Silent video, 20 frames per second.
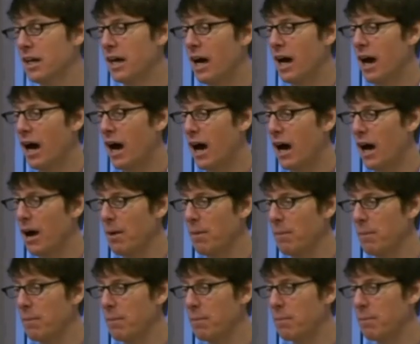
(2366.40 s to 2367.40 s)

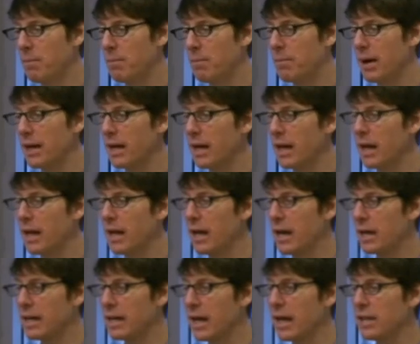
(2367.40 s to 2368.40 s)
Um,
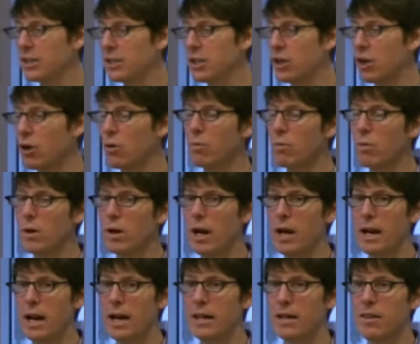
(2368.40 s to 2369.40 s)
but again, you know,
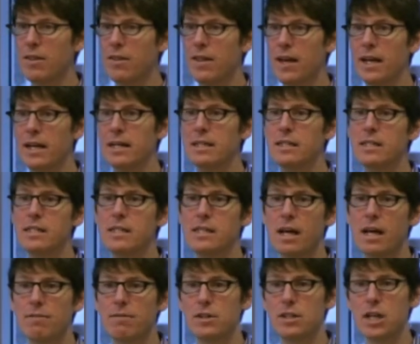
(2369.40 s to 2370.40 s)
and, and, the thing is, is
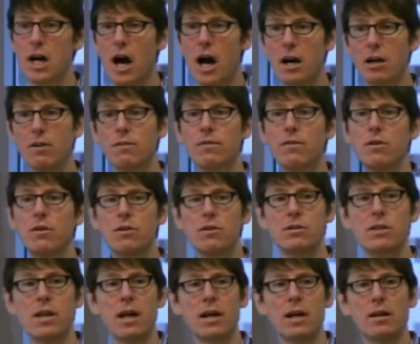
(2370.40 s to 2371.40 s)
that
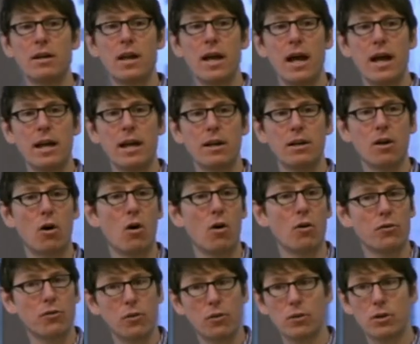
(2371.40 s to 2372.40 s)
photographers and, and
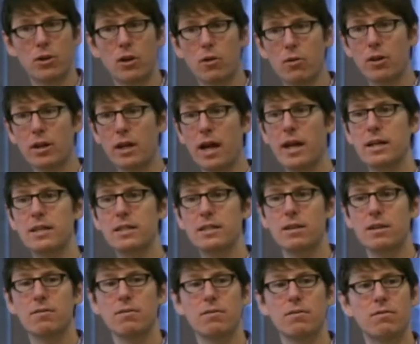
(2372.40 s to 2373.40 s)
also, you know, the Gettys
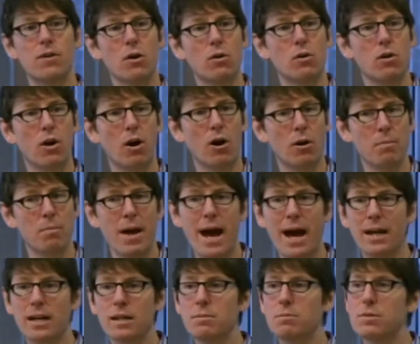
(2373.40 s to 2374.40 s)
and photo or
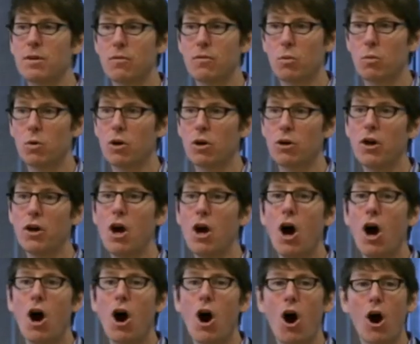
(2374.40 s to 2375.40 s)
magnums of the world
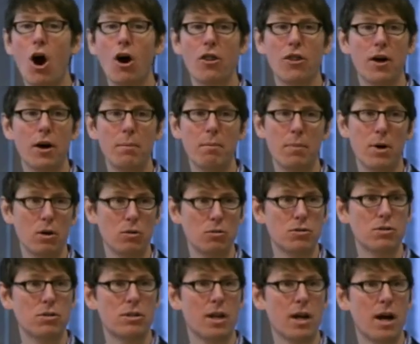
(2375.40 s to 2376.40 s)
are the
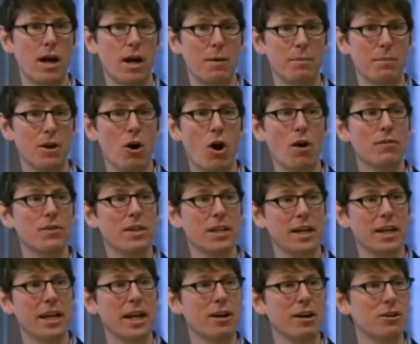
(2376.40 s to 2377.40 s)
most, um, they're often the
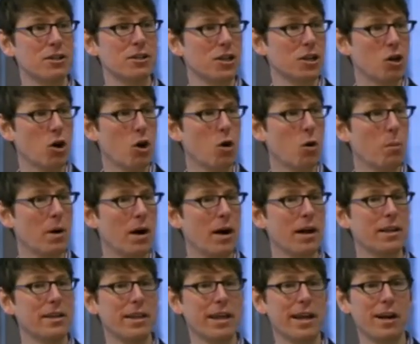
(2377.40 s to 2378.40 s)
canaries in the coal
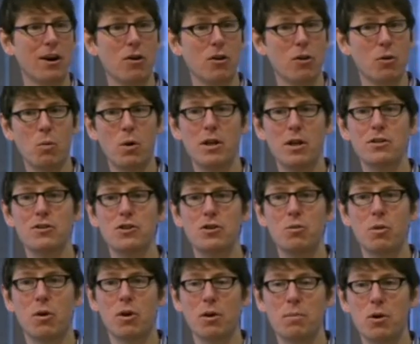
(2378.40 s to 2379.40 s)
mine. They are the ones
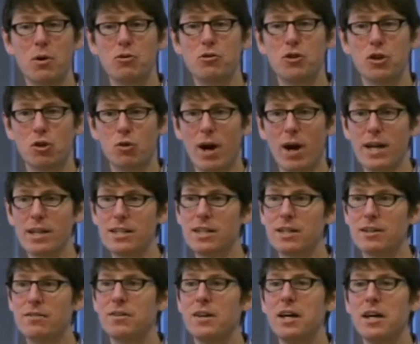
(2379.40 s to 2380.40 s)
who are the most
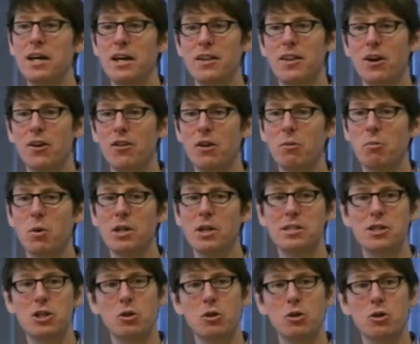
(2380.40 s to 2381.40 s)
aggressive. They're the
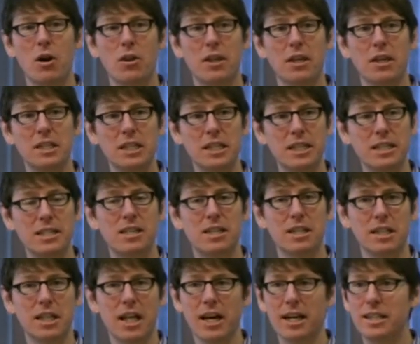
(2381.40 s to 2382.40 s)
ones who are the
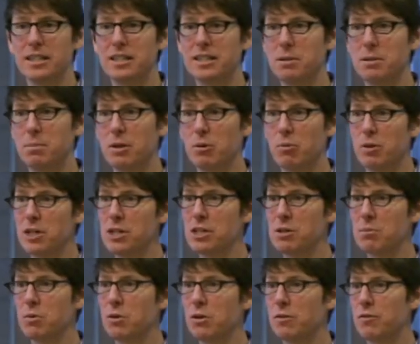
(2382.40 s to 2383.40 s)
least likely to be
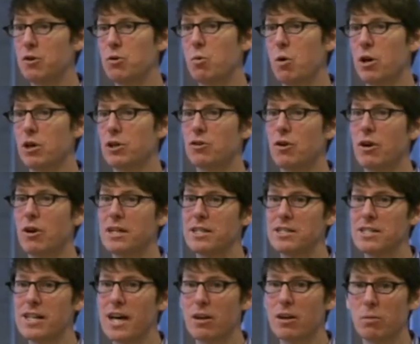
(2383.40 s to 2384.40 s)
reasonable if you want to try and
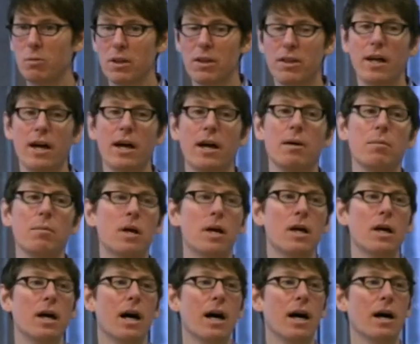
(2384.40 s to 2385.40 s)
settle with them.
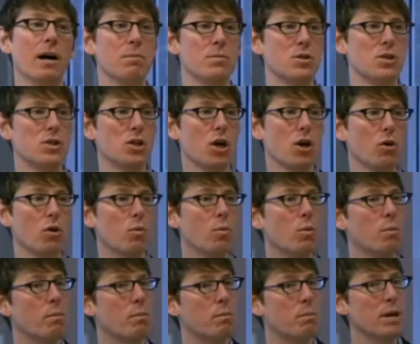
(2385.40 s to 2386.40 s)
Um, so
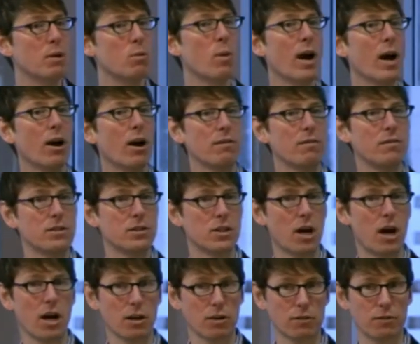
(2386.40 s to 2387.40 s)
beware of
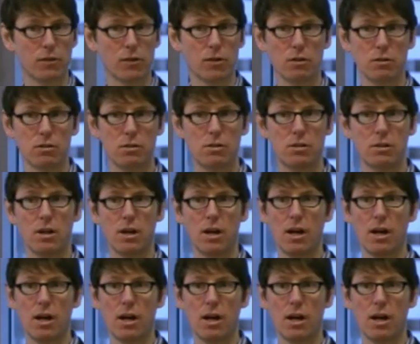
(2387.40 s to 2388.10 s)
photographers.